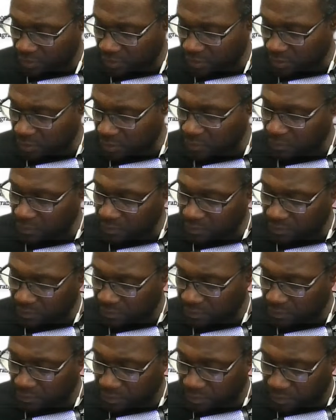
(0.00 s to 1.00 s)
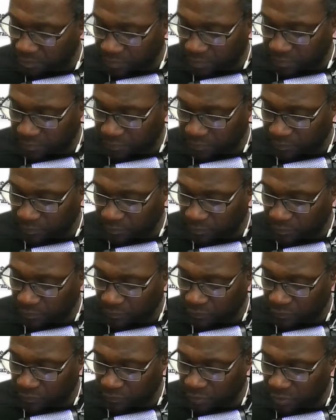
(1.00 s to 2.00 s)
So
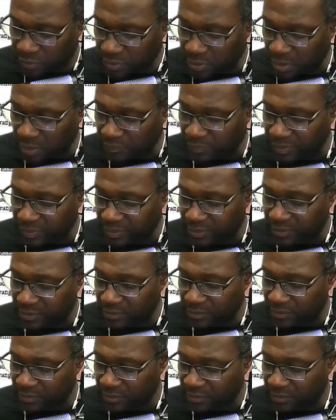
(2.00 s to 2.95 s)
it started with